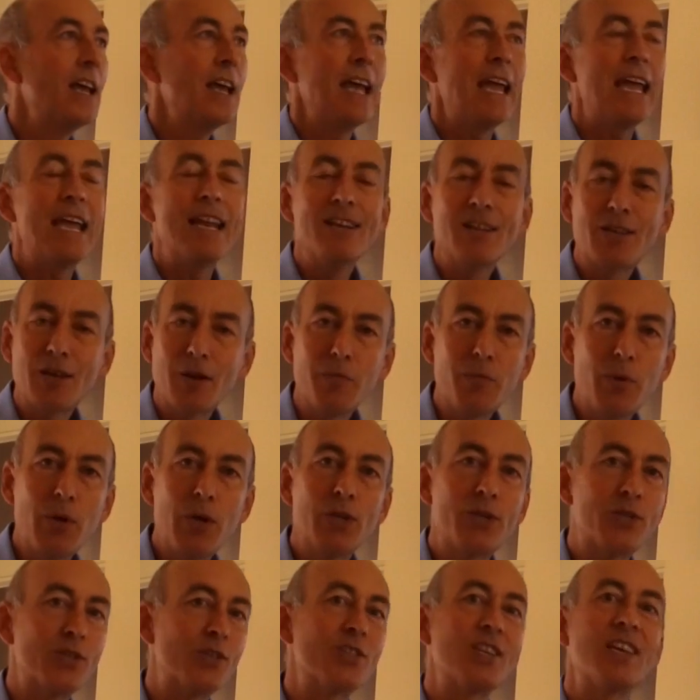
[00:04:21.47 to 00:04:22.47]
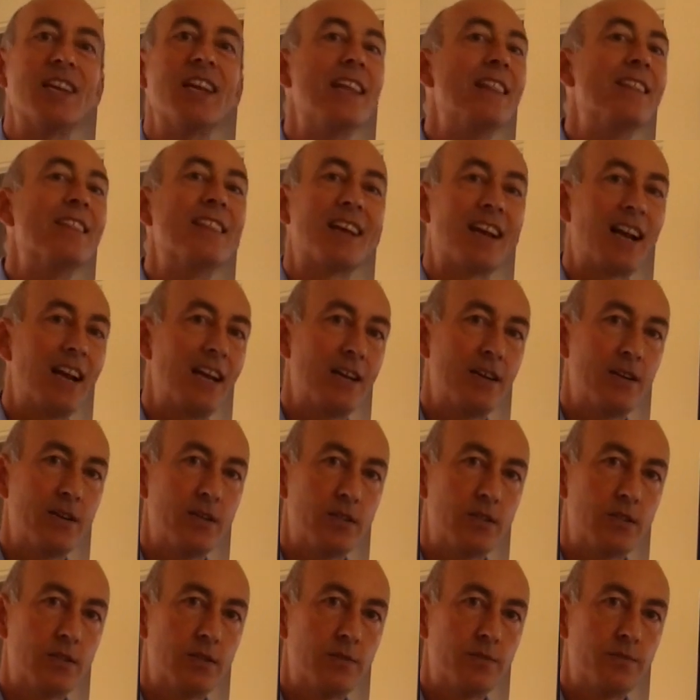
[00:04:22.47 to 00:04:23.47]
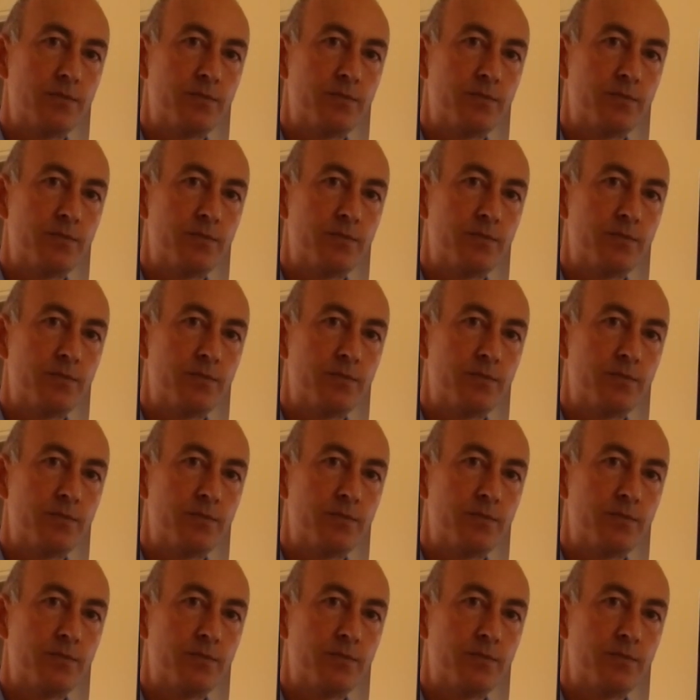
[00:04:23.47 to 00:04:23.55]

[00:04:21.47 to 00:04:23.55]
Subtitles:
in computers and in the cloud.